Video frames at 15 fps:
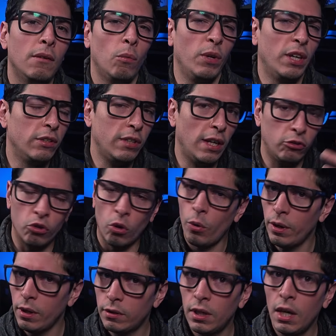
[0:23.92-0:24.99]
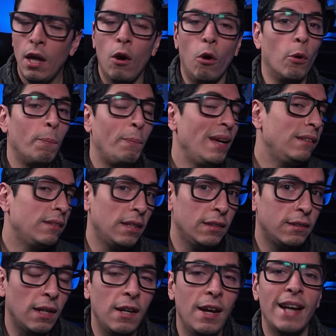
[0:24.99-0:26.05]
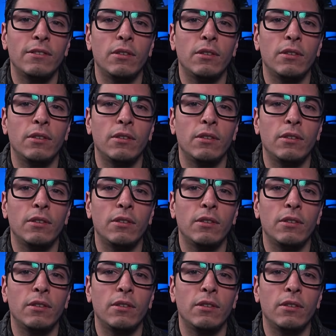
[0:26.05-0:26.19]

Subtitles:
We can take drawings or paintings and